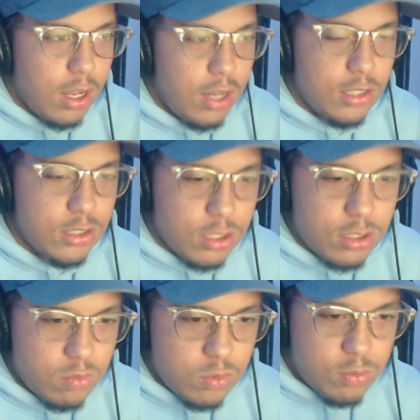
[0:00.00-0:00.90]
and he's
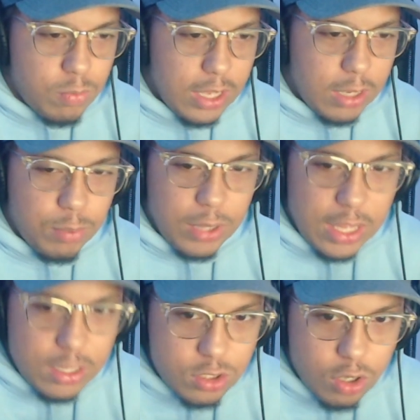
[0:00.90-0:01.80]
just making
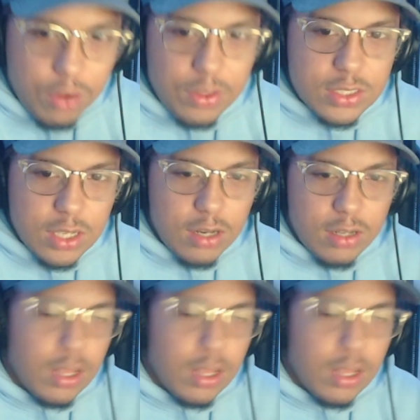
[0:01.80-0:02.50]
plans all of a sudden.